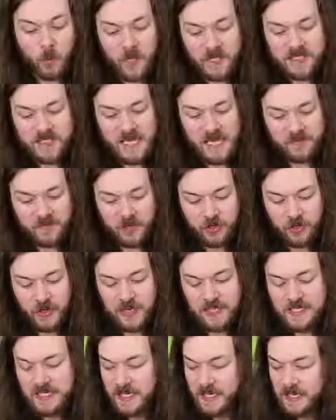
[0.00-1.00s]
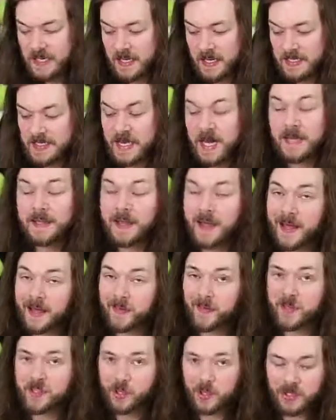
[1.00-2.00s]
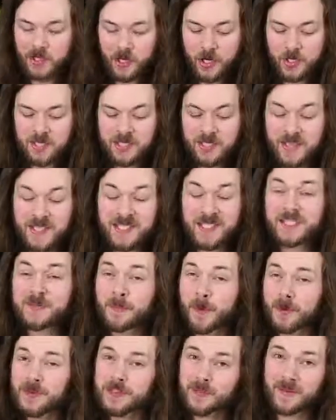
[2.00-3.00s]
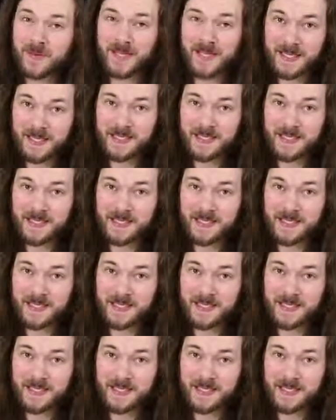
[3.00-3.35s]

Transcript: One saving grace here is, unlike the Joy-Cons, this is supposed to be